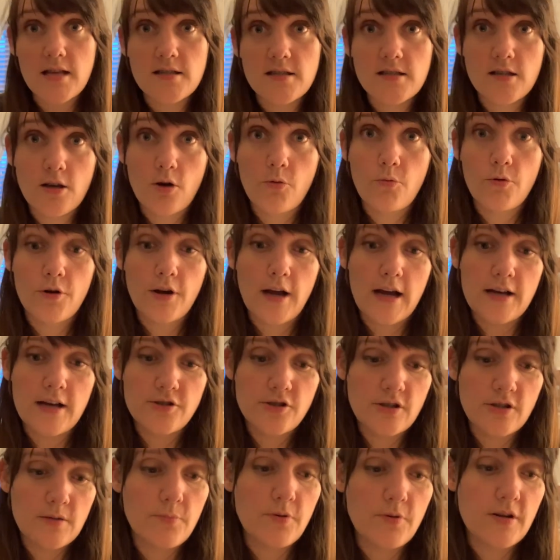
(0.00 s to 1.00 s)
So we're
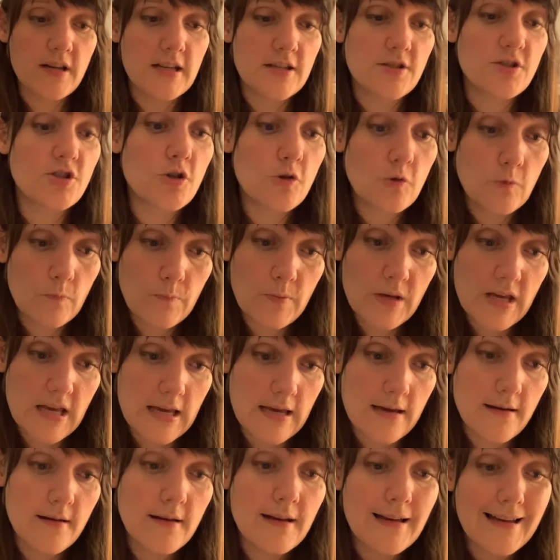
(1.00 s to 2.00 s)
actually putting to
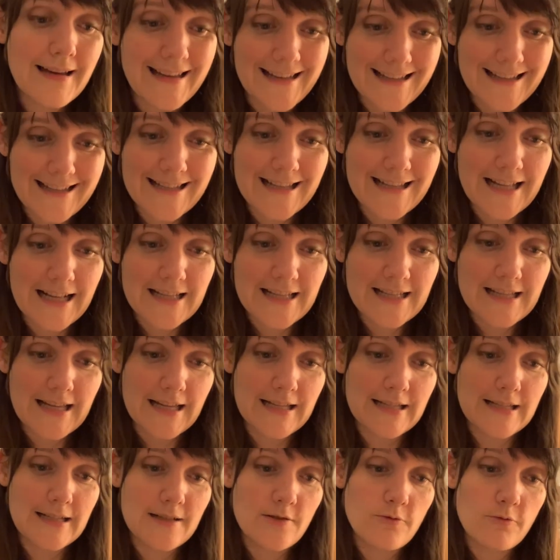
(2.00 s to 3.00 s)
be into that
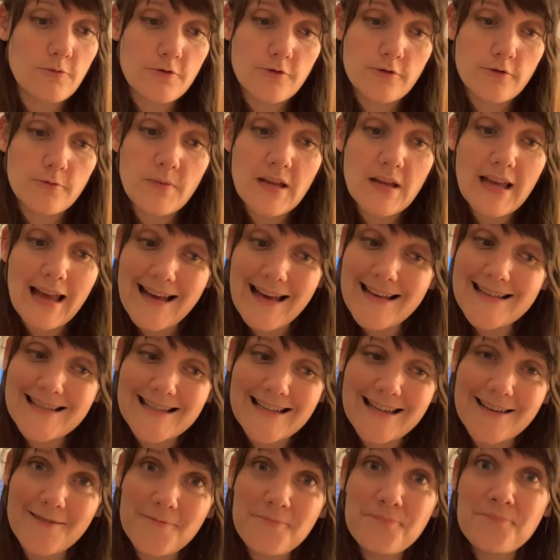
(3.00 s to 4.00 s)
sentence, which would be
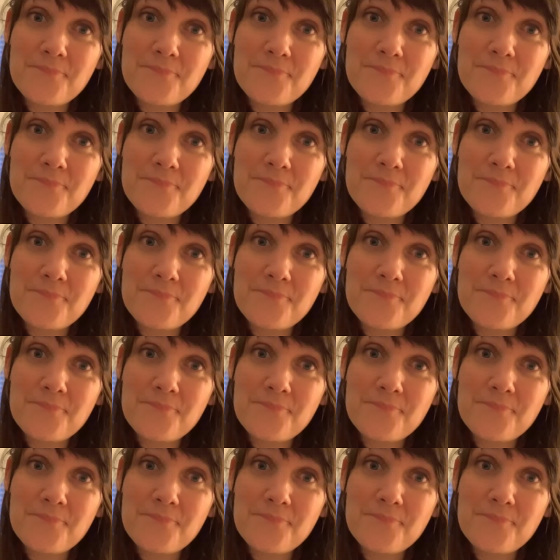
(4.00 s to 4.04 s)
esse.